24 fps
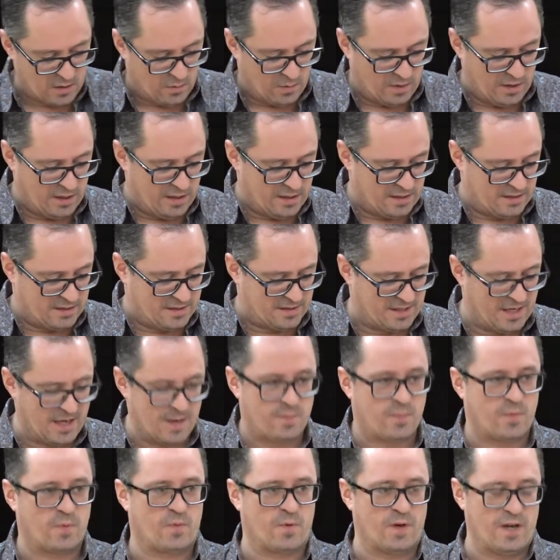we need to
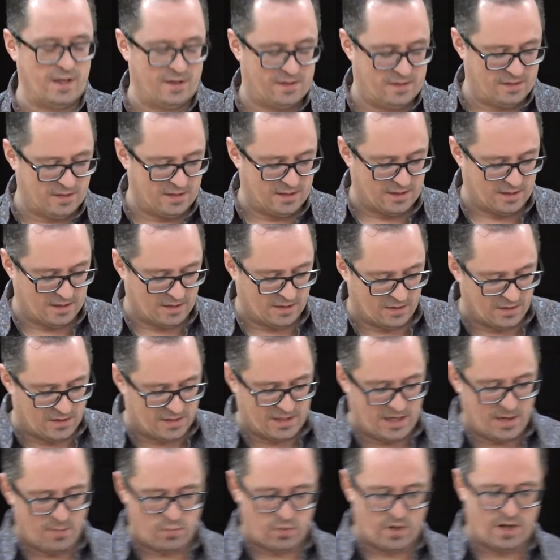skip right to the
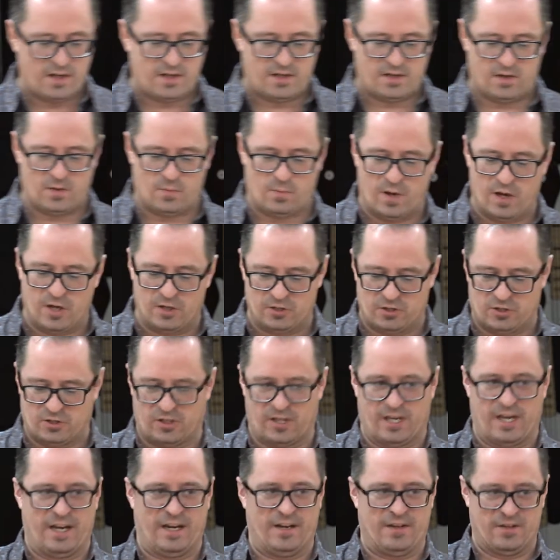
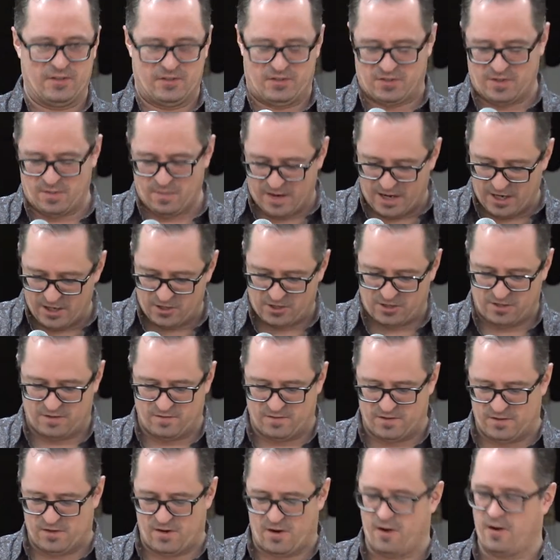punchline, the summation of
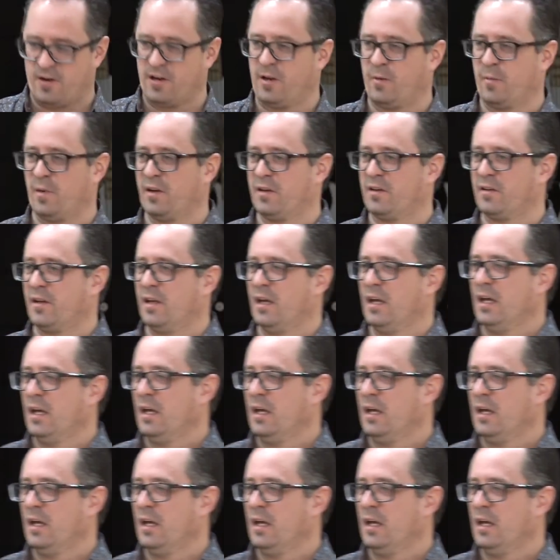his argument.